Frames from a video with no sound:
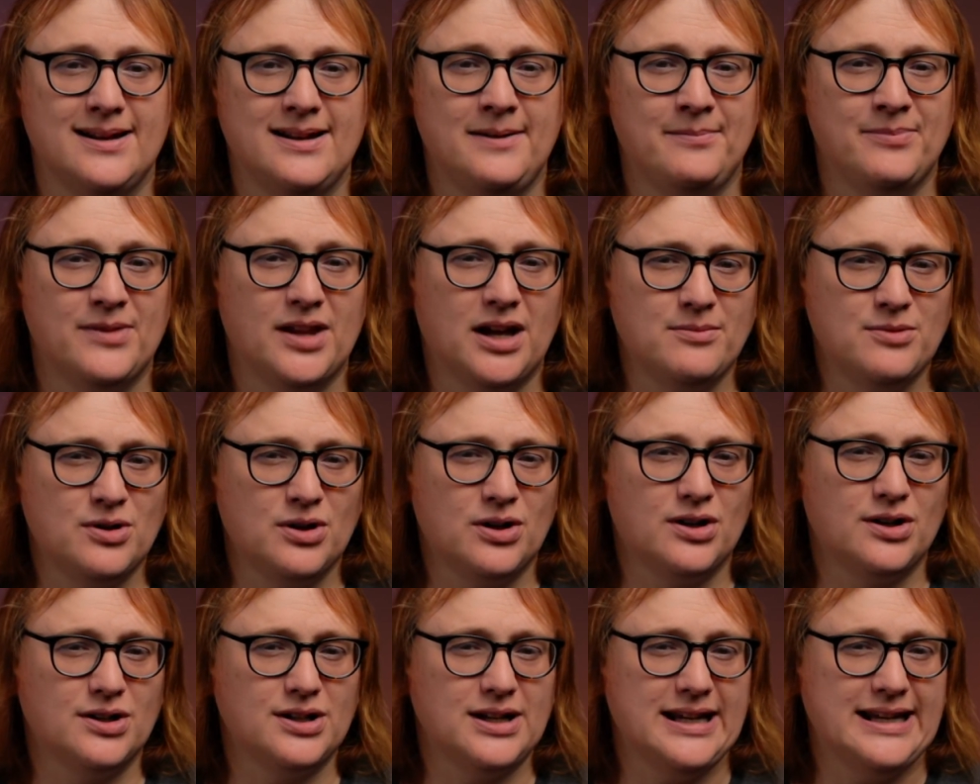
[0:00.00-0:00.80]
I'm
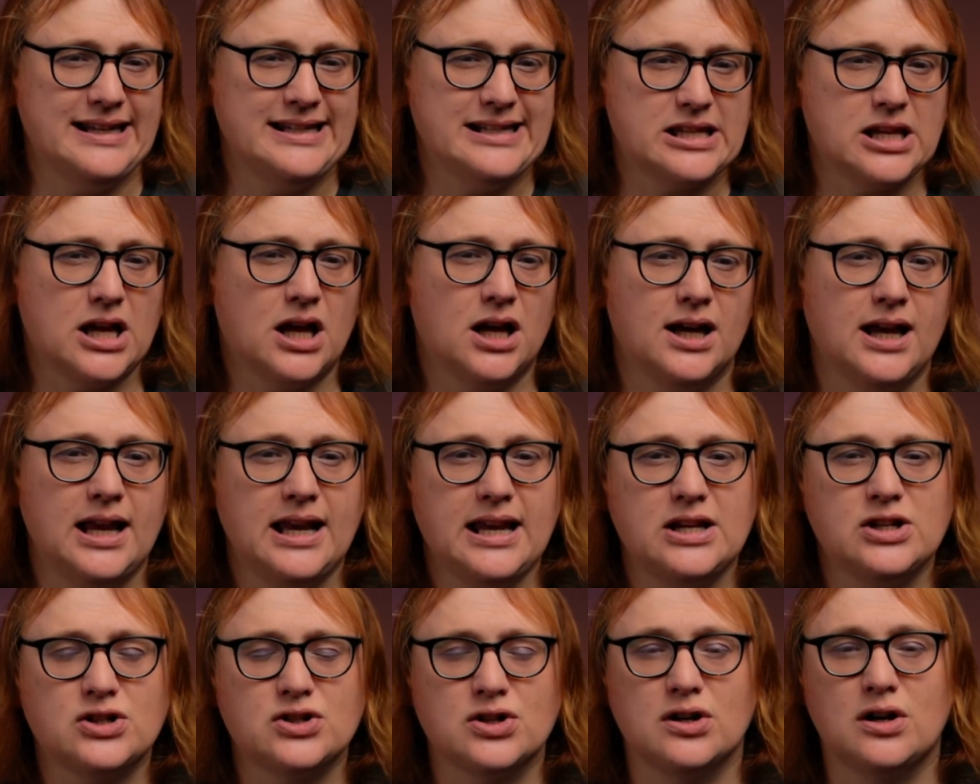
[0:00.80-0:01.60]
not
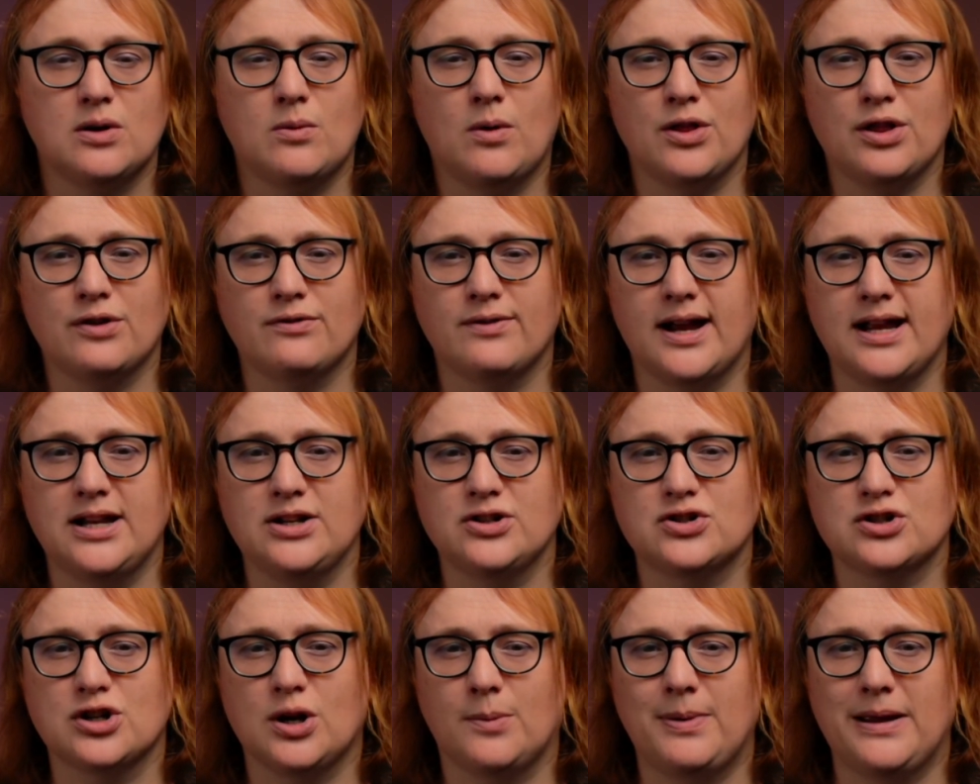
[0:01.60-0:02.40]
entirely sure what the
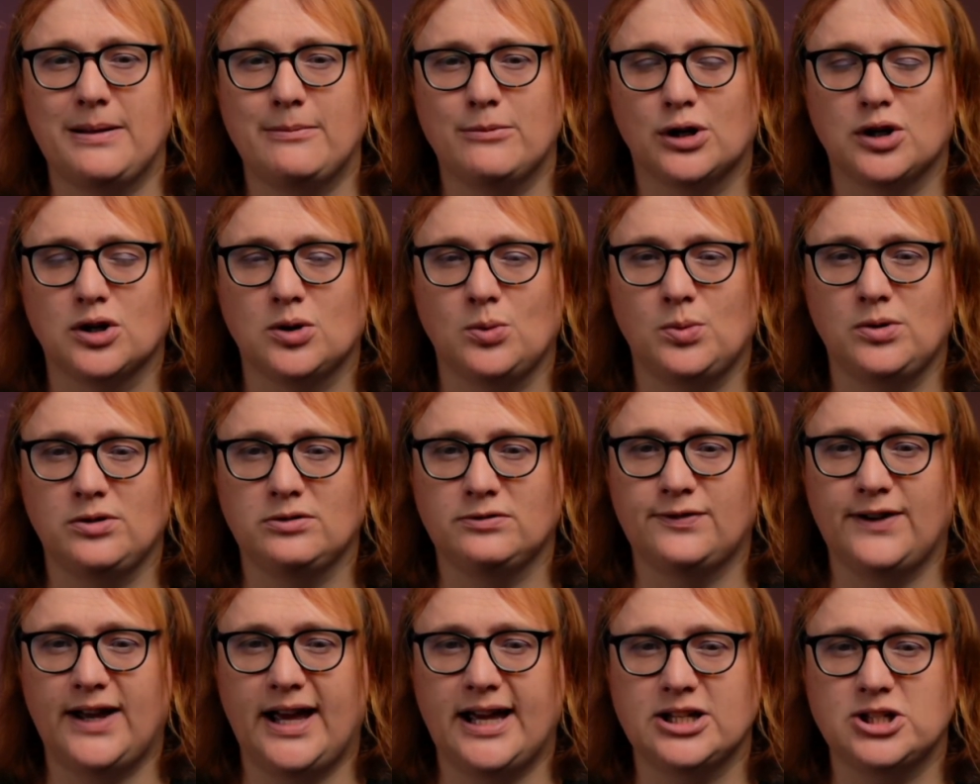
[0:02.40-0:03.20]
range-topping model will
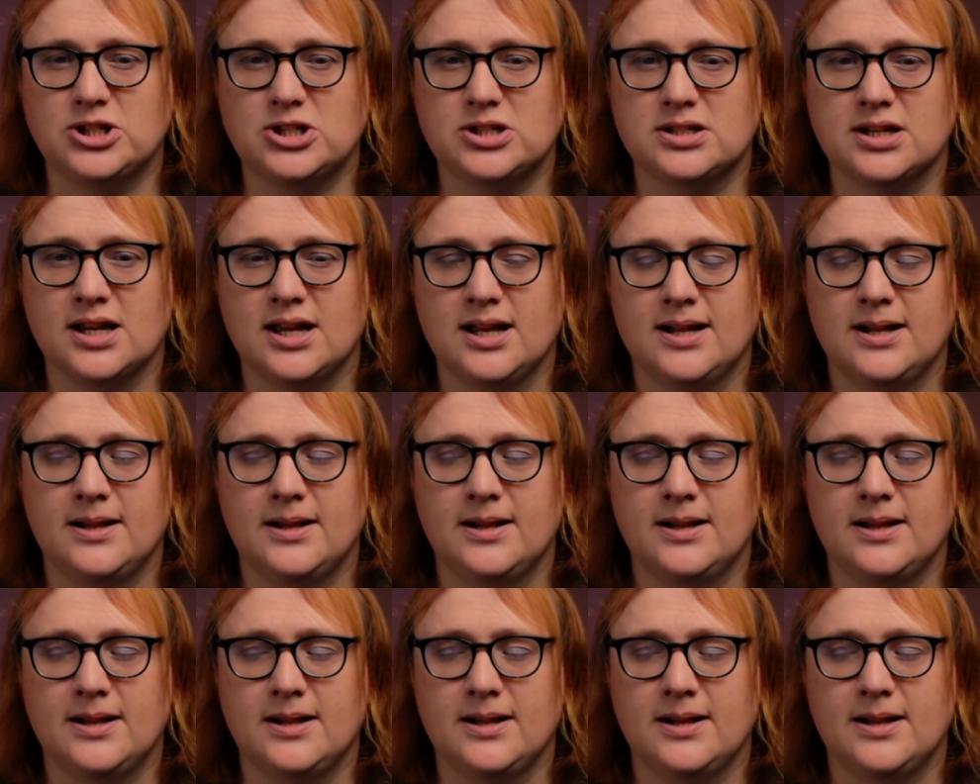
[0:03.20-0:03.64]
fetch,